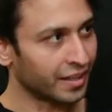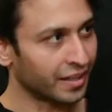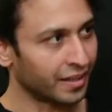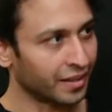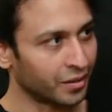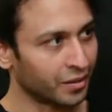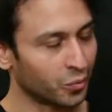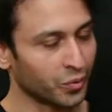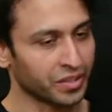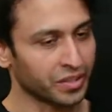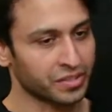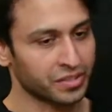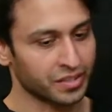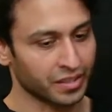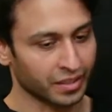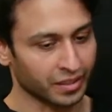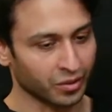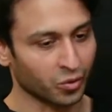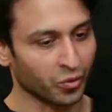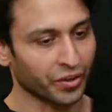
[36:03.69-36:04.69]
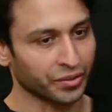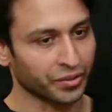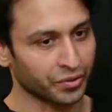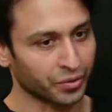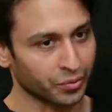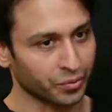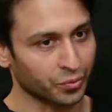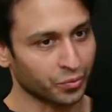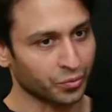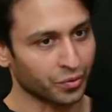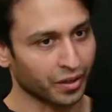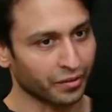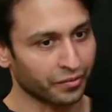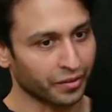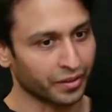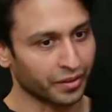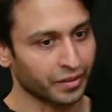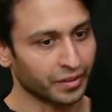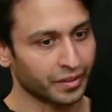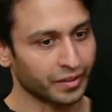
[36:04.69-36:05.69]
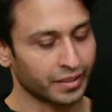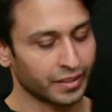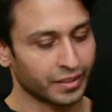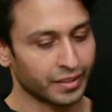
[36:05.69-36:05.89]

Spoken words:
We're still going through our